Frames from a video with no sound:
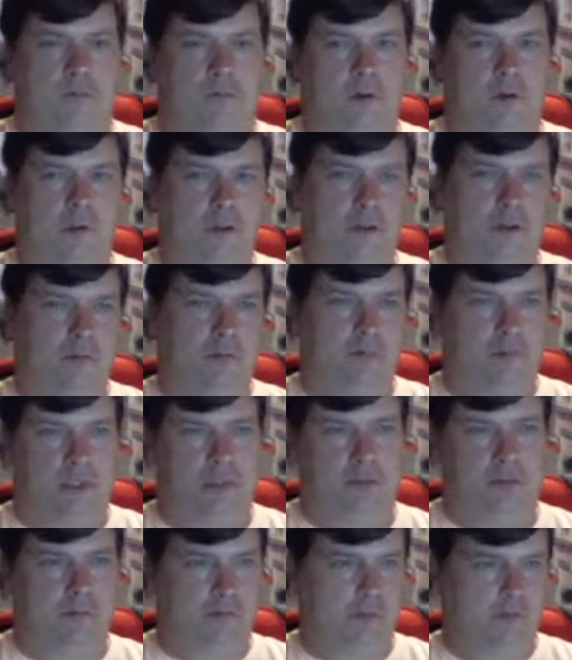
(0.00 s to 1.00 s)
or
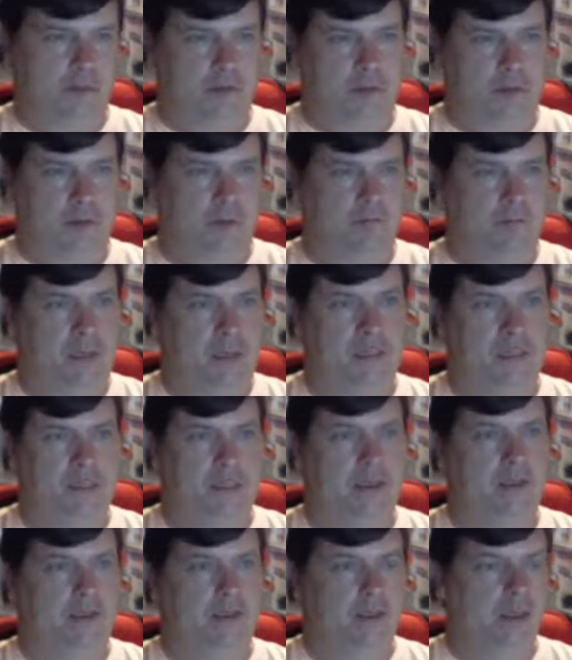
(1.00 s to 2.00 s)
your
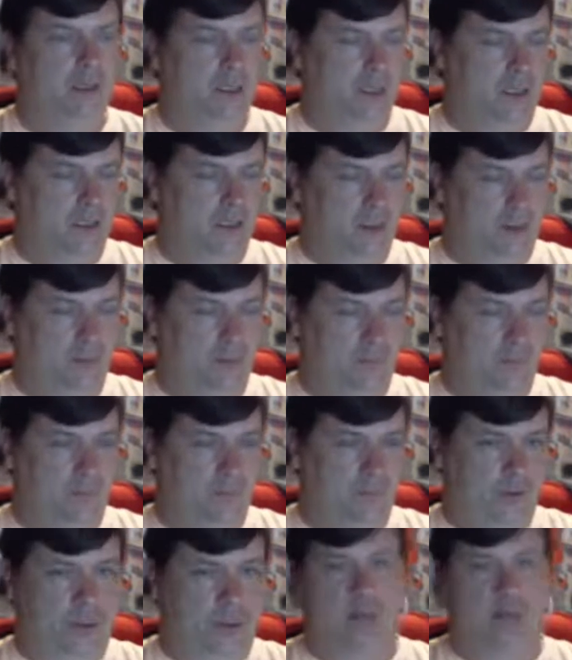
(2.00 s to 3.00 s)
basic
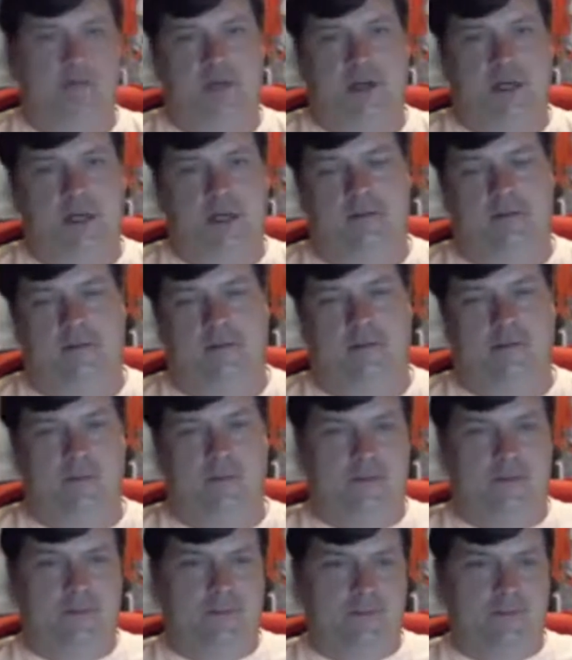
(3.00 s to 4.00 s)
drivetrain.
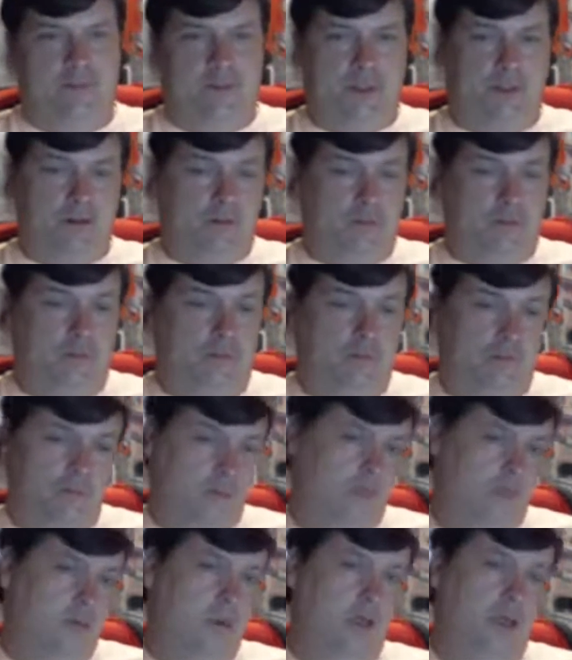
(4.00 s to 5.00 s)
So,
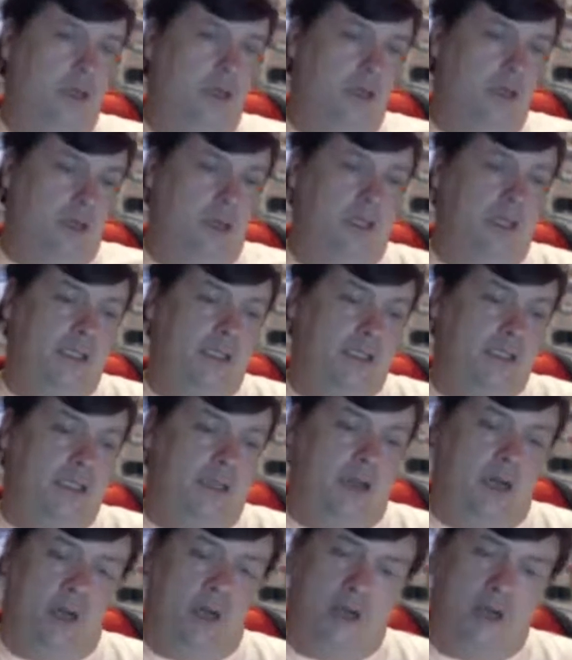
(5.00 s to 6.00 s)
like I said, I